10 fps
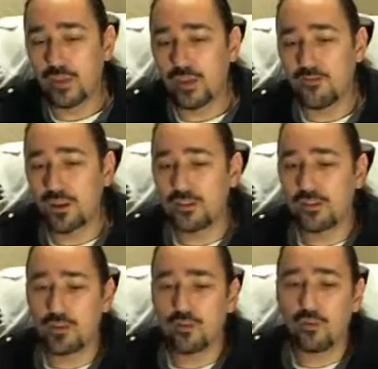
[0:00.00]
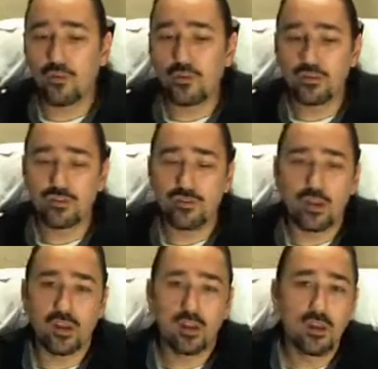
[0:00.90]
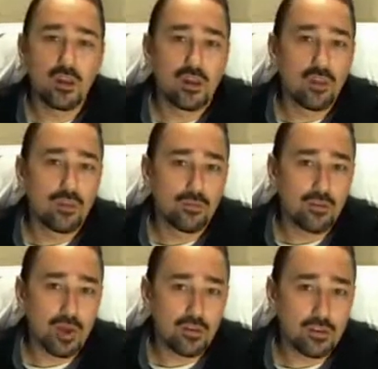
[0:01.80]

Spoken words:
Events have been orchestrated throughout